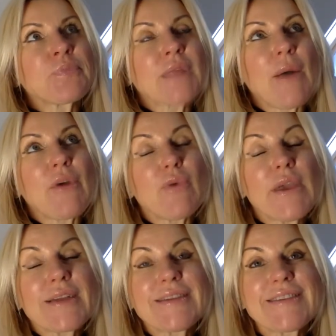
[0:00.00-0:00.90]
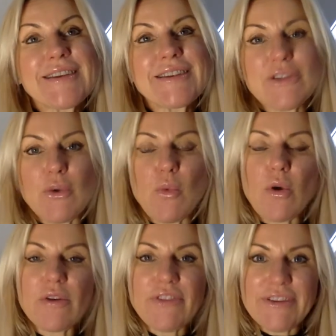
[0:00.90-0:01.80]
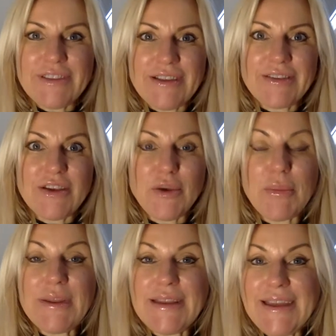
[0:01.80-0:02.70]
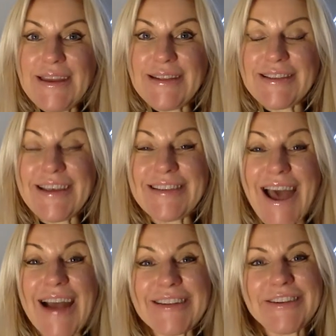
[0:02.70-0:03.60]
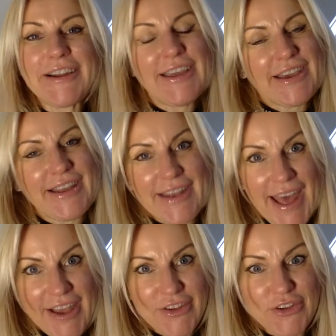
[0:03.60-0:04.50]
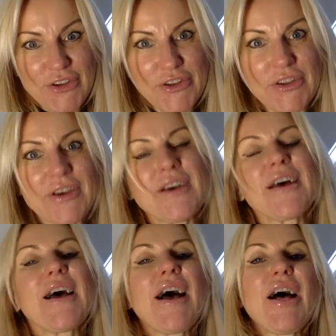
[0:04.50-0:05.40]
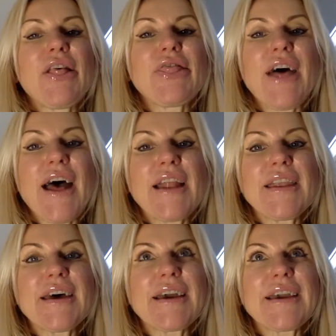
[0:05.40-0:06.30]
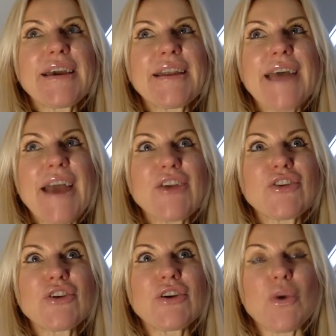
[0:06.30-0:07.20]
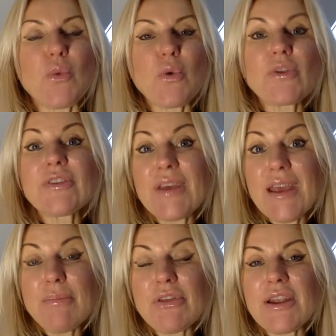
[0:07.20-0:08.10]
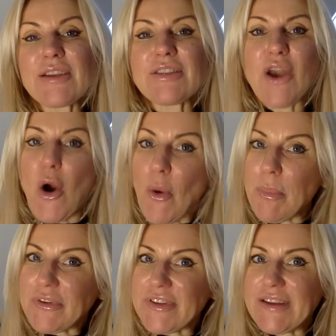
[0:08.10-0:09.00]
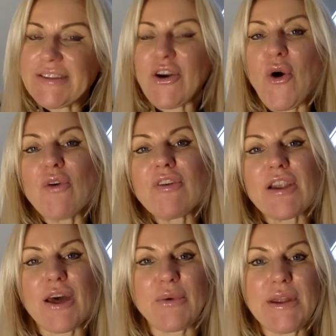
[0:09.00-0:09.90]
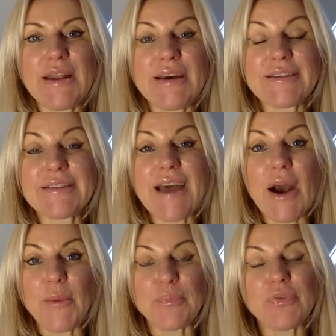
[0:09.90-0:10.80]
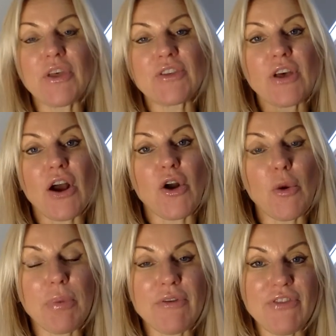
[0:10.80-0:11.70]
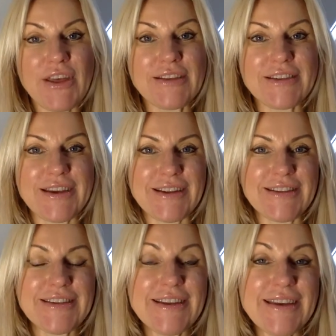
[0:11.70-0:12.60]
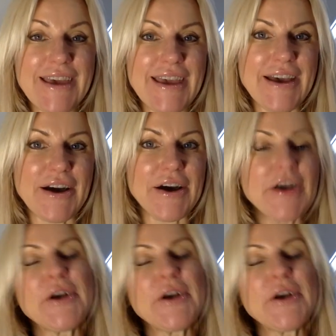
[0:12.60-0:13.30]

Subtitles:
Now, if we consider that one of the six human needs is actually connection, then connection would seem that it's the opposite of loneliness. Now, there's a couple of things to consider here.